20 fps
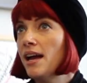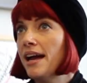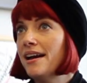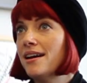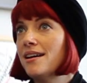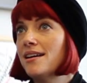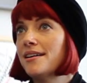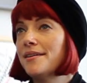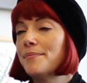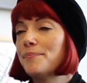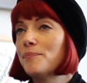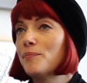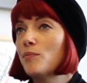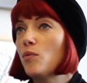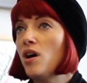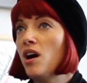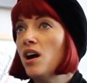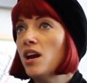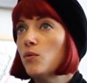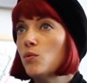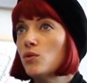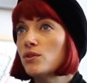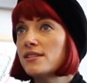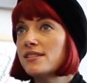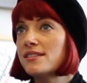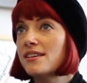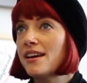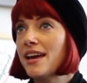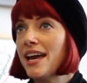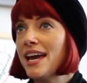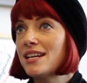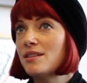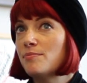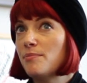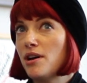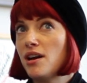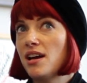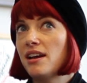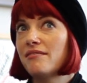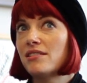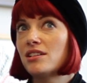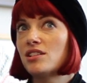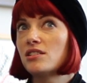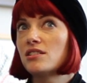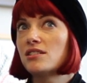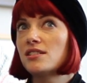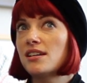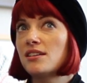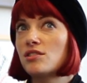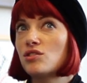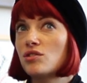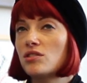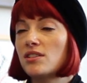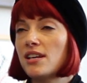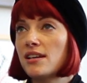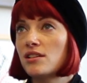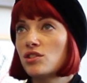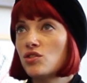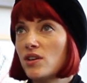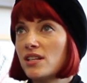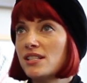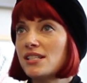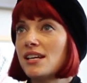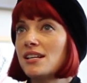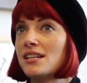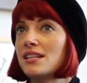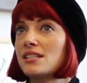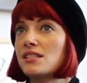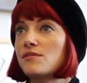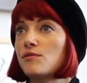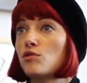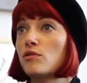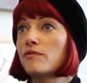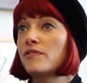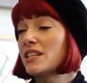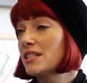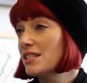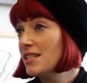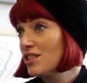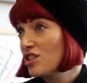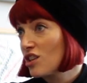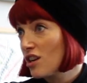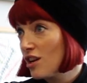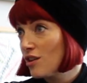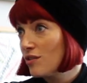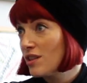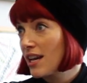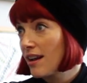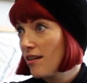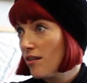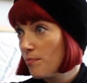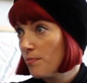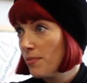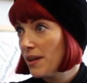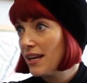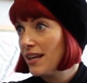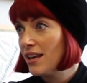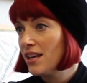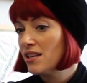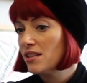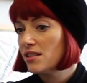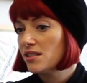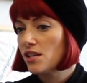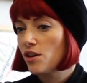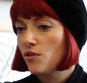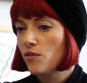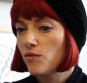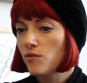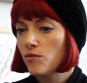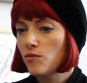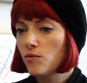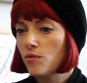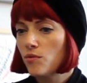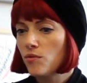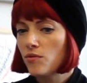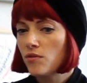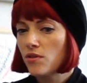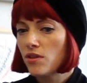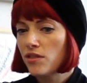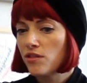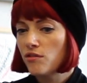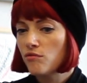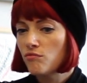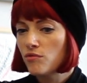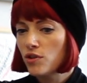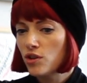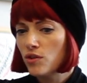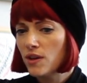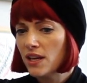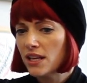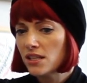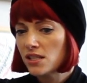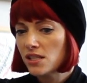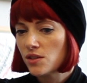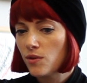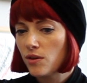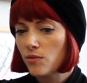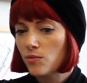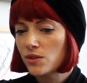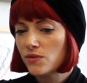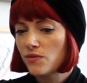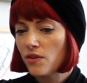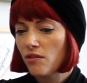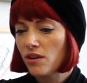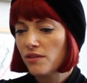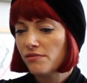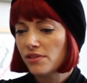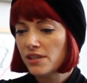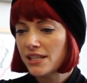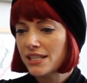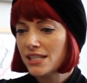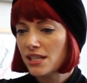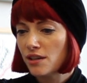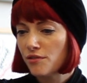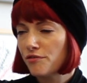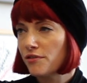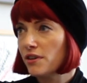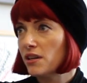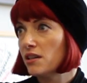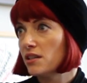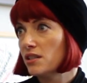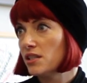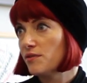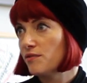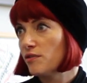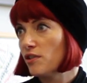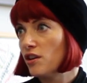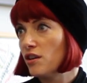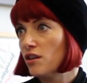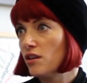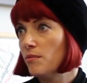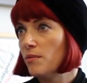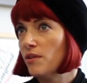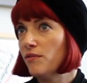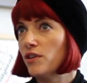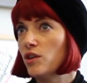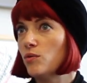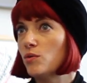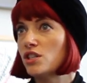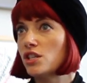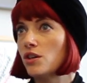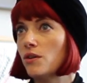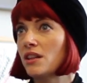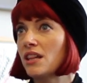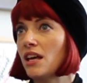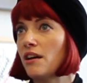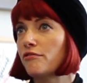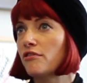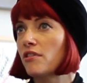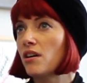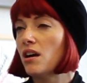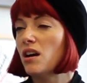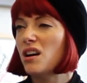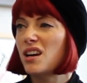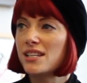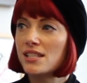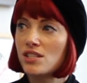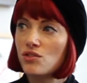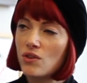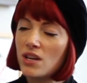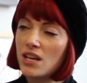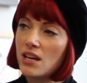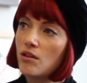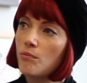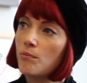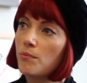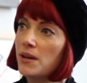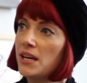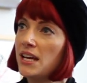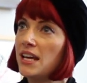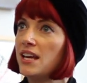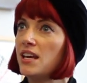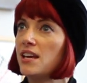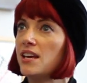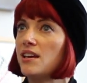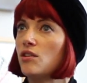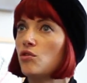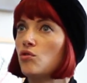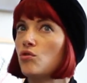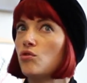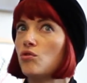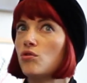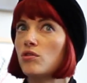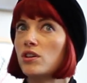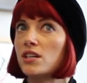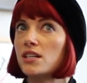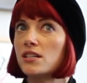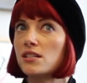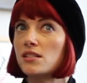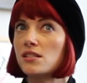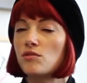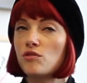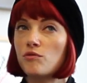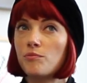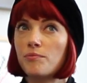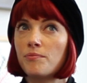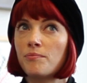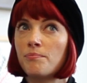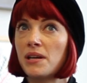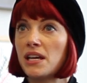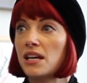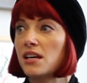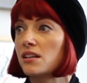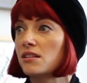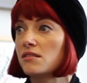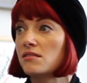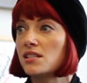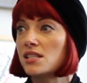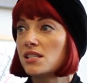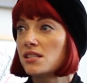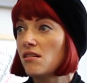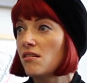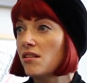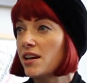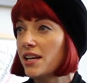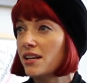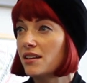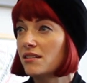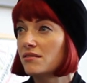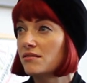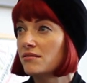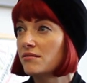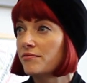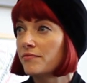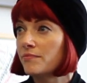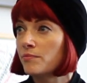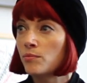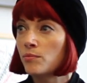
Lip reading: Well, I was a head buyer and trend analyst for a vintage clothing company, so the route into it was very, very different from if you were doing that for a high street company or a sort of big design